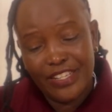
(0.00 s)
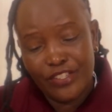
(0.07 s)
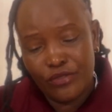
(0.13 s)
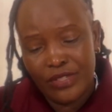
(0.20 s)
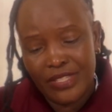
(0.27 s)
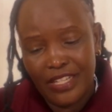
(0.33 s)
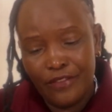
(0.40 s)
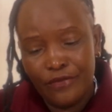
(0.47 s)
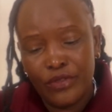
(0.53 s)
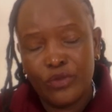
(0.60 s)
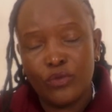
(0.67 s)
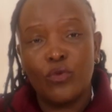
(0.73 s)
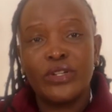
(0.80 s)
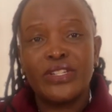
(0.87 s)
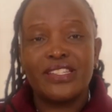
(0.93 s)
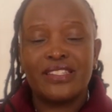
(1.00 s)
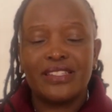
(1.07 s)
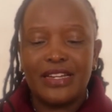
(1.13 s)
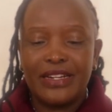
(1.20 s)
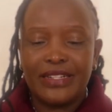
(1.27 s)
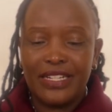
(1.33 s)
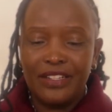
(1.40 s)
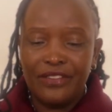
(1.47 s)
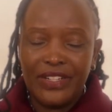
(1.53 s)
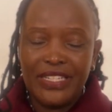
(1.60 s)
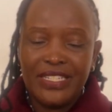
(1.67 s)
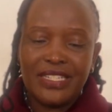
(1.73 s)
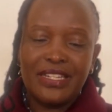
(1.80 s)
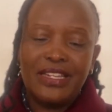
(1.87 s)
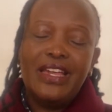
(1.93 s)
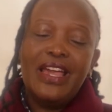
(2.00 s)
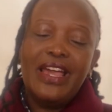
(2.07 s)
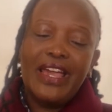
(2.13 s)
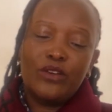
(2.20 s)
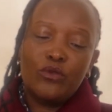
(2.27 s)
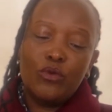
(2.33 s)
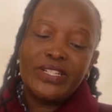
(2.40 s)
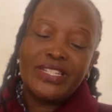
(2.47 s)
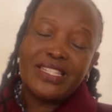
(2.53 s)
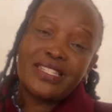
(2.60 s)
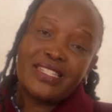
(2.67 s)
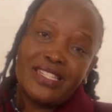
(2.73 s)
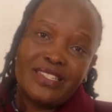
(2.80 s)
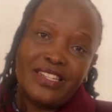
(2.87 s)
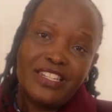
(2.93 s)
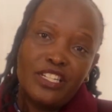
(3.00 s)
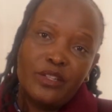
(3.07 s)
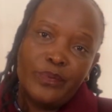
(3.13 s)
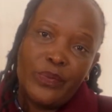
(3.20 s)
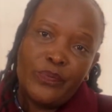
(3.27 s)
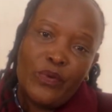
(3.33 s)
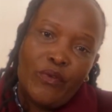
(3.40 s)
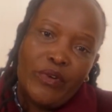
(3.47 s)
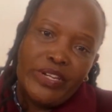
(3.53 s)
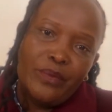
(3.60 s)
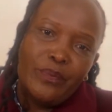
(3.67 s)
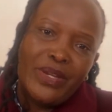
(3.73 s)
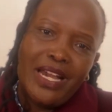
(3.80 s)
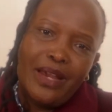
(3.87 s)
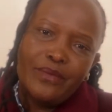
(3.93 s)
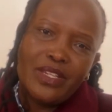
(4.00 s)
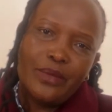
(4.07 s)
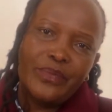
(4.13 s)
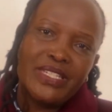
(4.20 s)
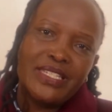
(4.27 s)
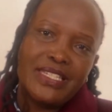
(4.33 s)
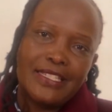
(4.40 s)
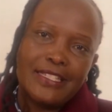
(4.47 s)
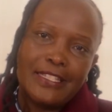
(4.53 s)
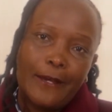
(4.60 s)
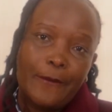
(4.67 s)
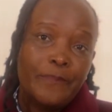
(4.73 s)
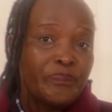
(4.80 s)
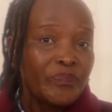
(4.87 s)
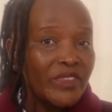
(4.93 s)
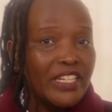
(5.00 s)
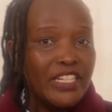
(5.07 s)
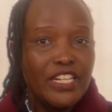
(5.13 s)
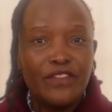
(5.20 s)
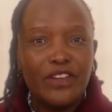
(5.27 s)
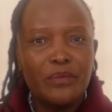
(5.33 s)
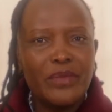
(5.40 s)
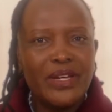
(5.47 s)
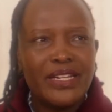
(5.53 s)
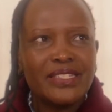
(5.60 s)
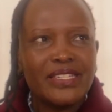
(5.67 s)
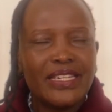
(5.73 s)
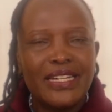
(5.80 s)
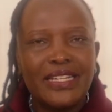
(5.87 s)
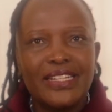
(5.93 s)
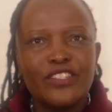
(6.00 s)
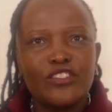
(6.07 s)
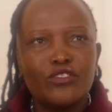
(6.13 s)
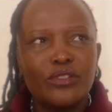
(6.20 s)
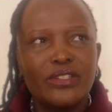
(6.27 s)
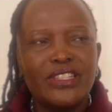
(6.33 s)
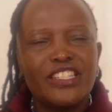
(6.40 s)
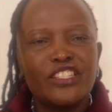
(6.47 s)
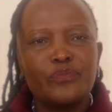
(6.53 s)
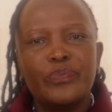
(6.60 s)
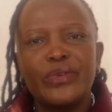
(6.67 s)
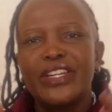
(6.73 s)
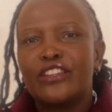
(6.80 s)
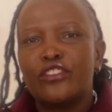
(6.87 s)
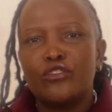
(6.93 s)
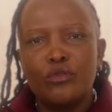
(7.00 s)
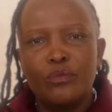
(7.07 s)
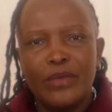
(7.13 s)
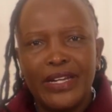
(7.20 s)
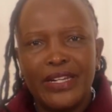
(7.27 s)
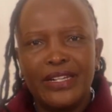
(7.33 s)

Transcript: yourself with what is relevant and what is tested in paper 1. It becomes a bit easier. It even makes English not this big huge